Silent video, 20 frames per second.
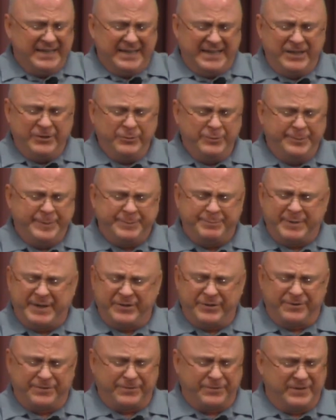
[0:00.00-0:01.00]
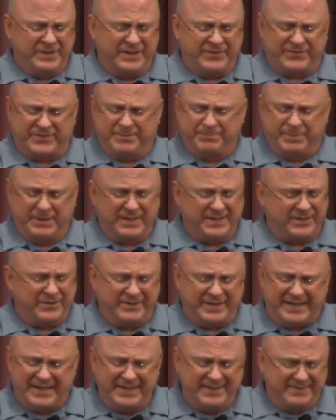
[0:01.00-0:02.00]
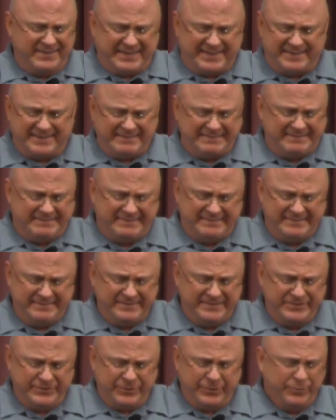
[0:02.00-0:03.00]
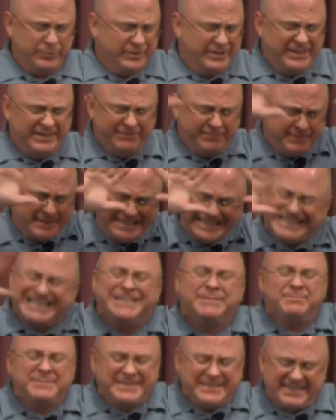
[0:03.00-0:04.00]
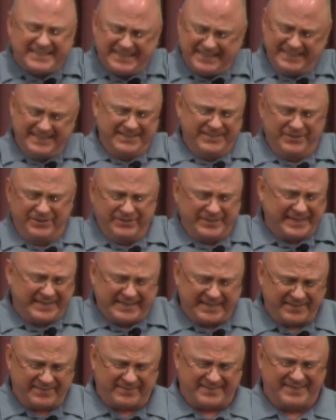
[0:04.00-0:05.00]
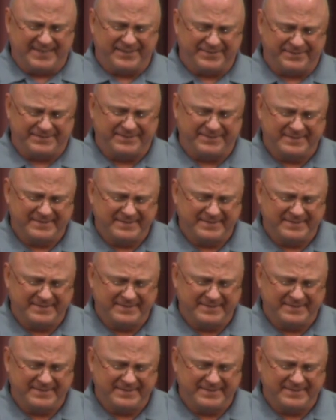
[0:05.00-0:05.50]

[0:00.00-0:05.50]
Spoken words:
it would be better for us to pluck our eyes out so we wouldn't even be tempted to look at that stuff.